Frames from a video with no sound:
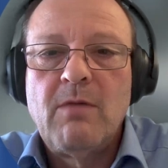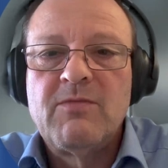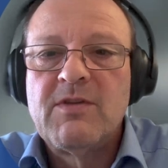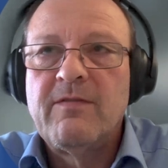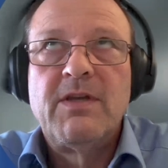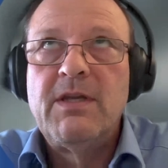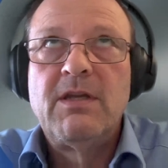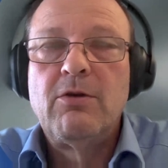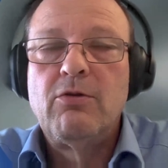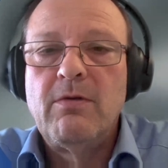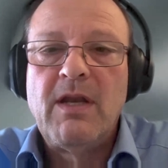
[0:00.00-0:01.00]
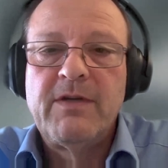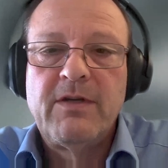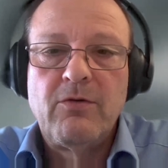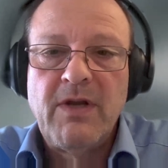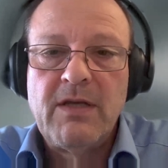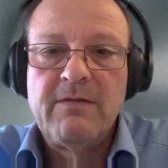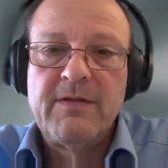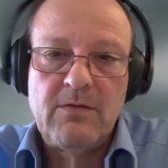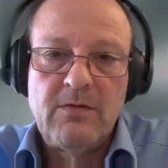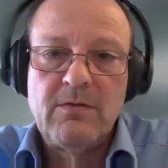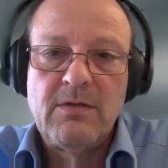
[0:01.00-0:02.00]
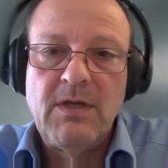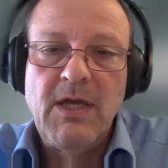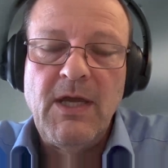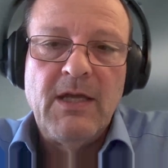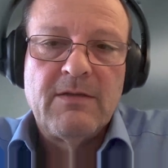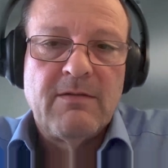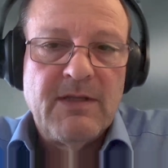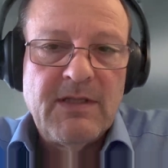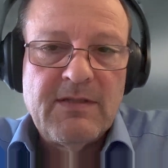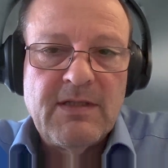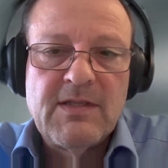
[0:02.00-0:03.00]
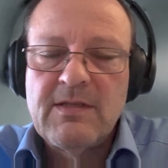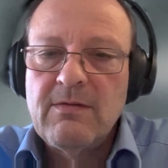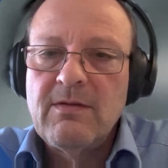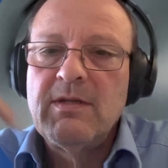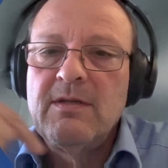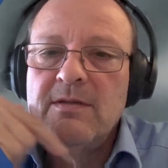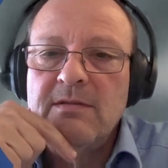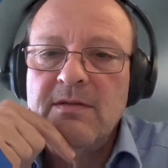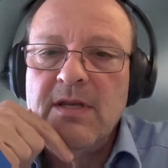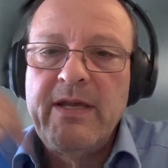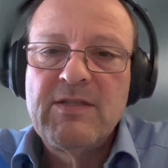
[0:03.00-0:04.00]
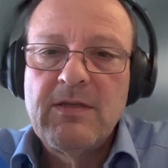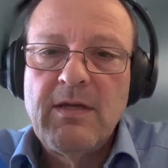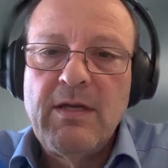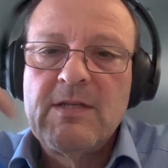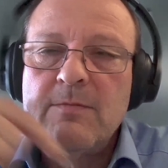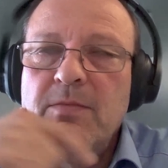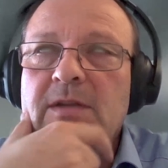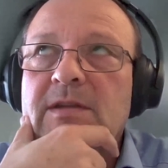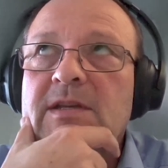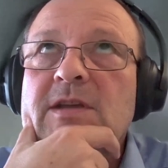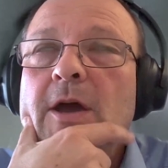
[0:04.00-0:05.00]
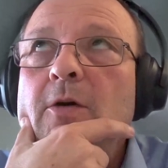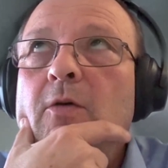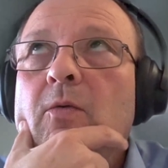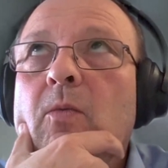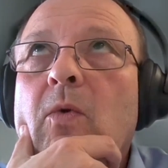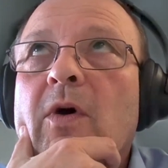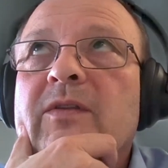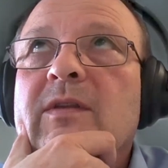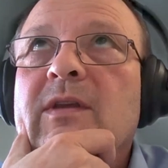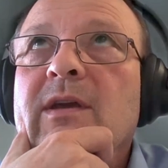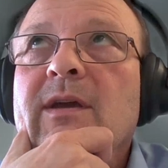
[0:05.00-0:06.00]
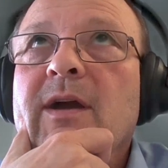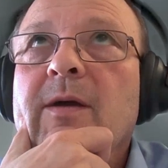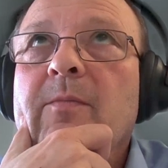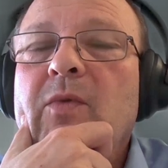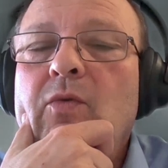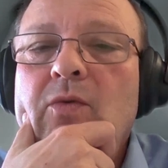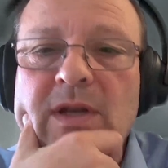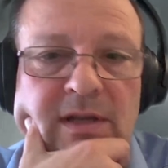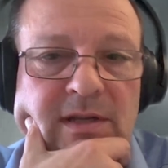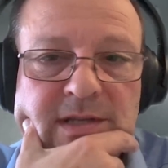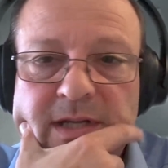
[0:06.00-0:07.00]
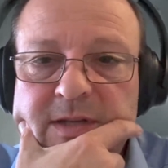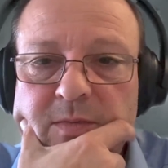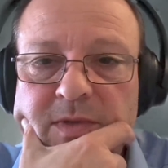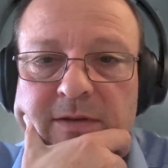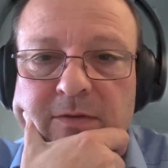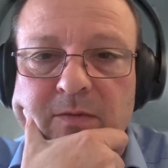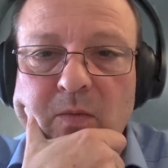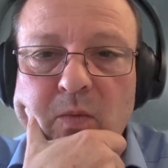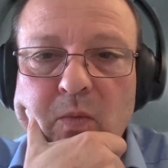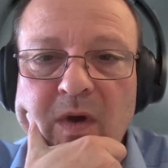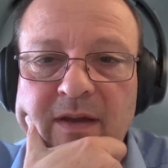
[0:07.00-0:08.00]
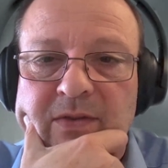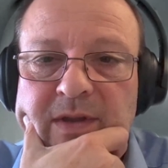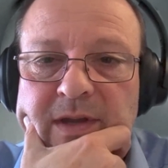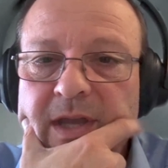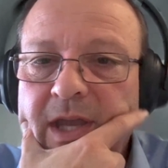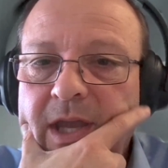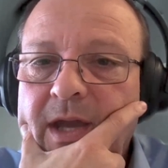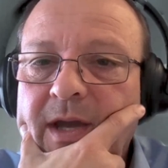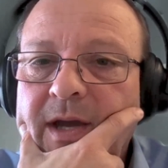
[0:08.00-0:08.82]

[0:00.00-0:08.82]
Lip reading: terms of clinically relevant or not. So this is the last aspect, is what really excites me, and where I think